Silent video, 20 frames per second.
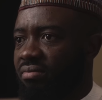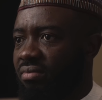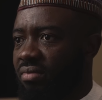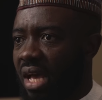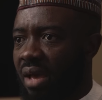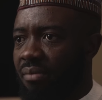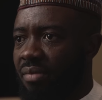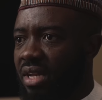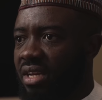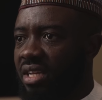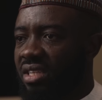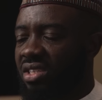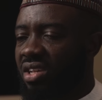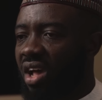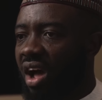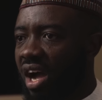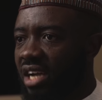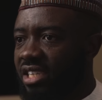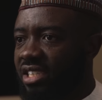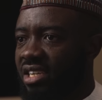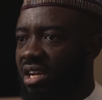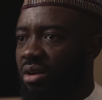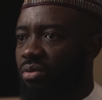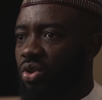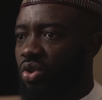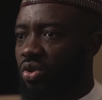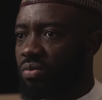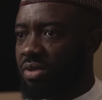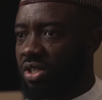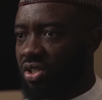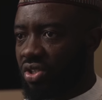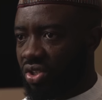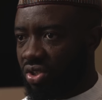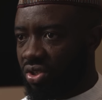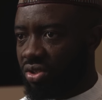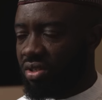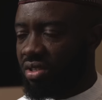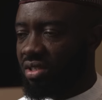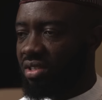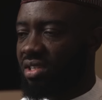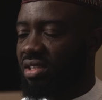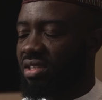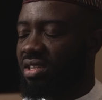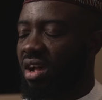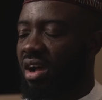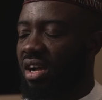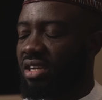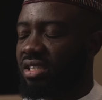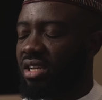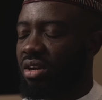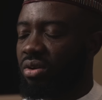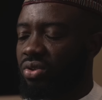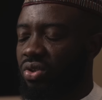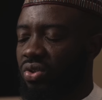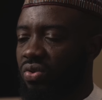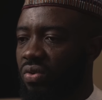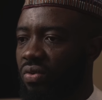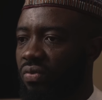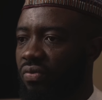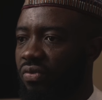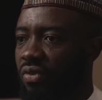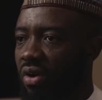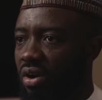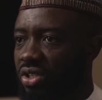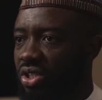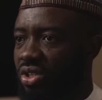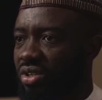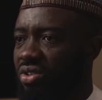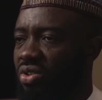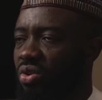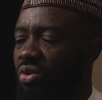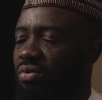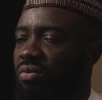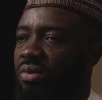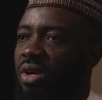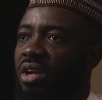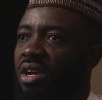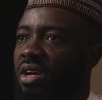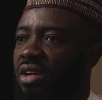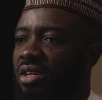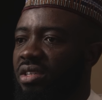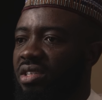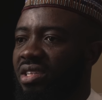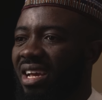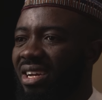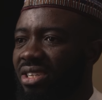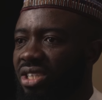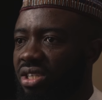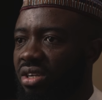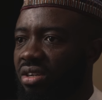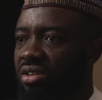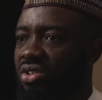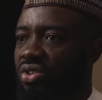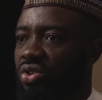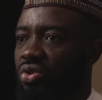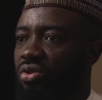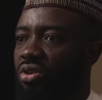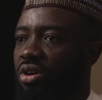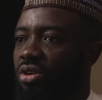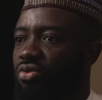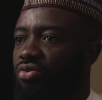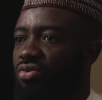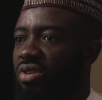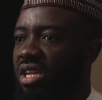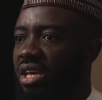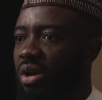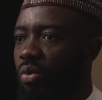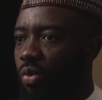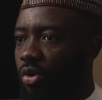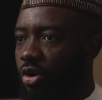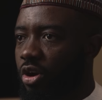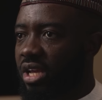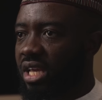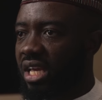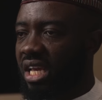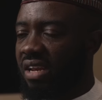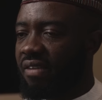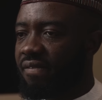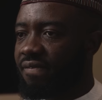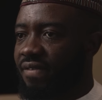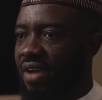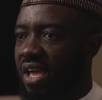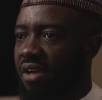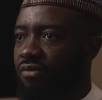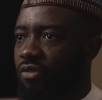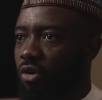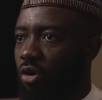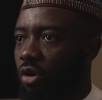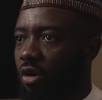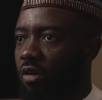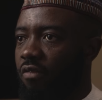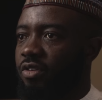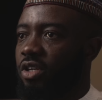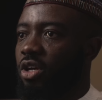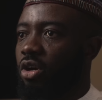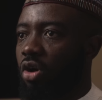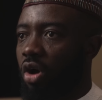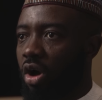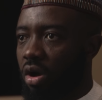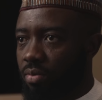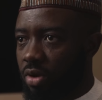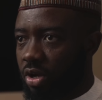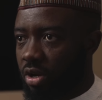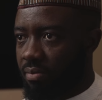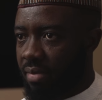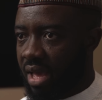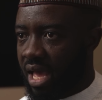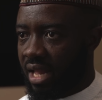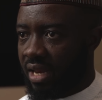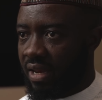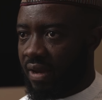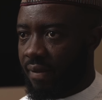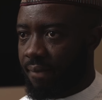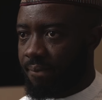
I mean, it's hard now to be student, it's hard now to function. So sanctions do not really work in favor of the common man.